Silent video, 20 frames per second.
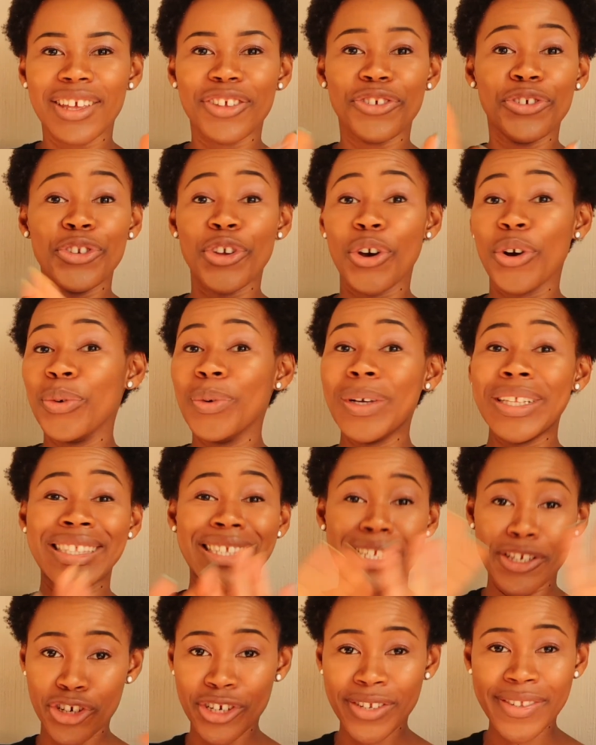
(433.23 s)
You know,
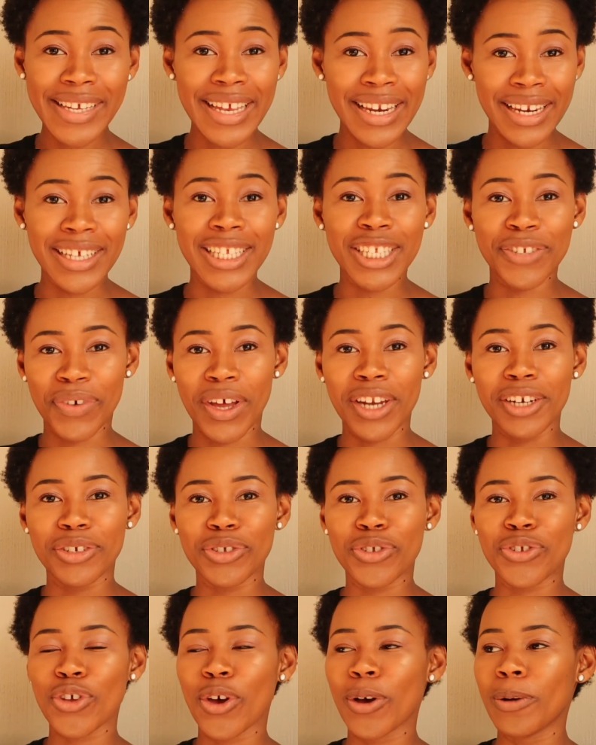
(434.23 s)
it's just endless fun.
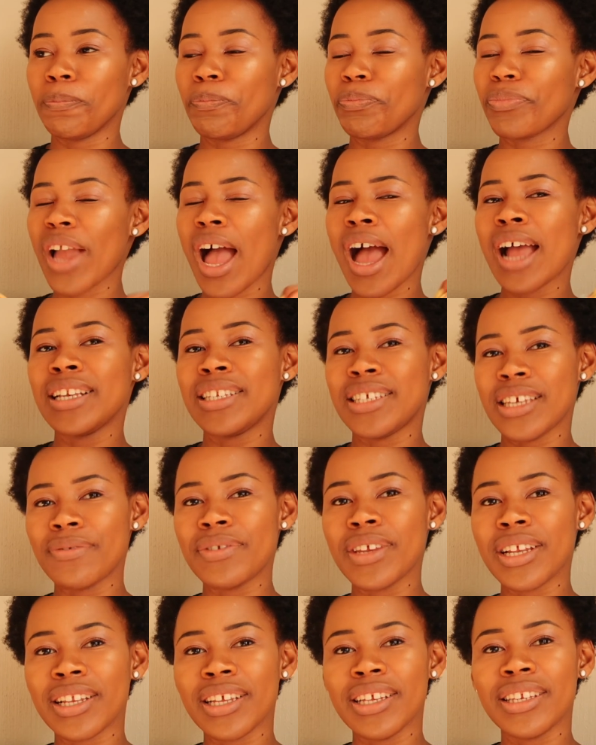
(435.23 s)
So I
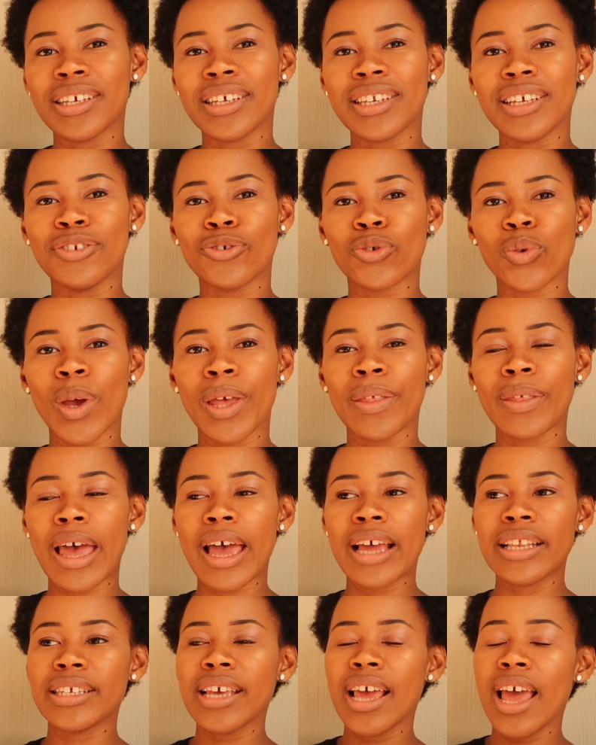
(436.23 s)
definitely did enjoy
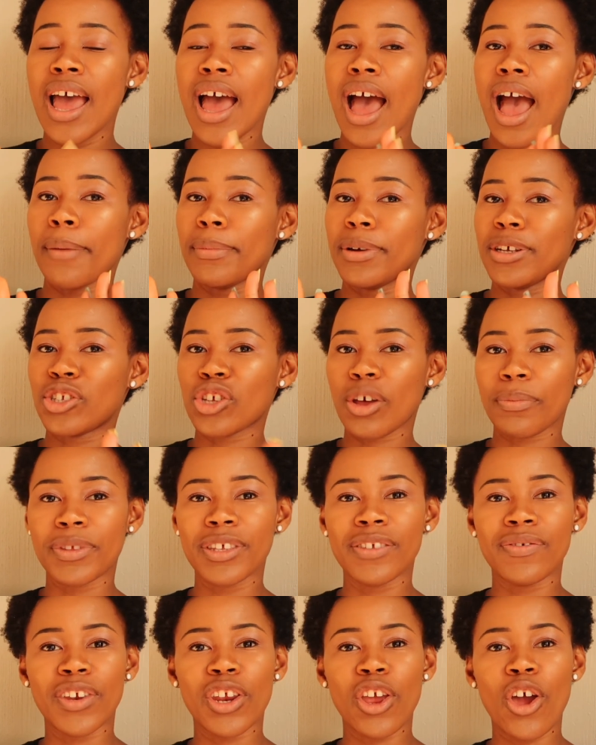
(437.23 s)
that. I'm gonna stop
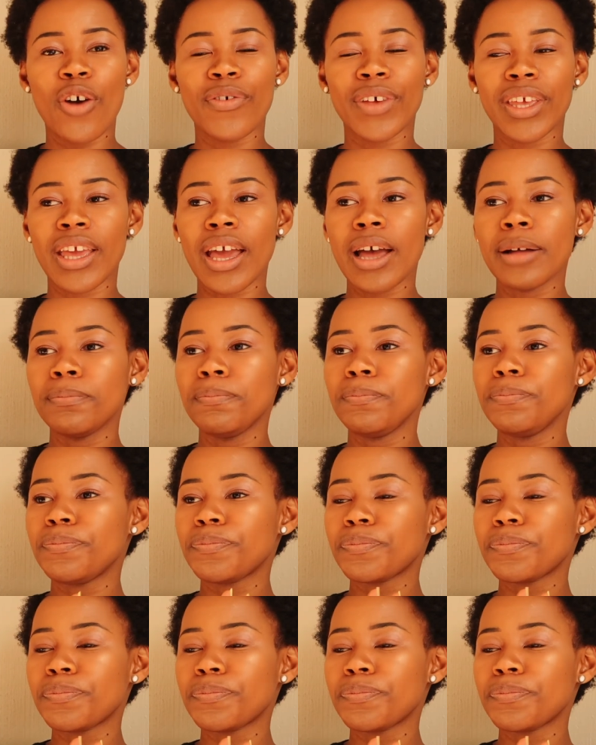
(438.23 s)
this video over here.